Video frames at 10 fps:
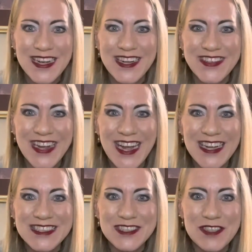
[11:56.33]

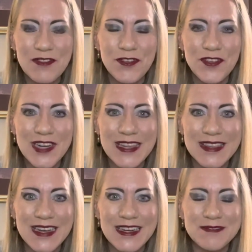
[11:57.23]
Okay? So never forget
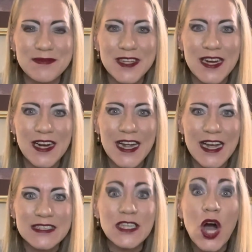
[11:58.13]
that. All right,
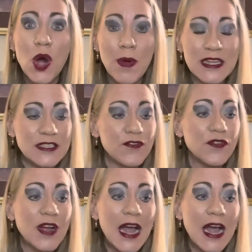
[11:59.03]
as always, if you've got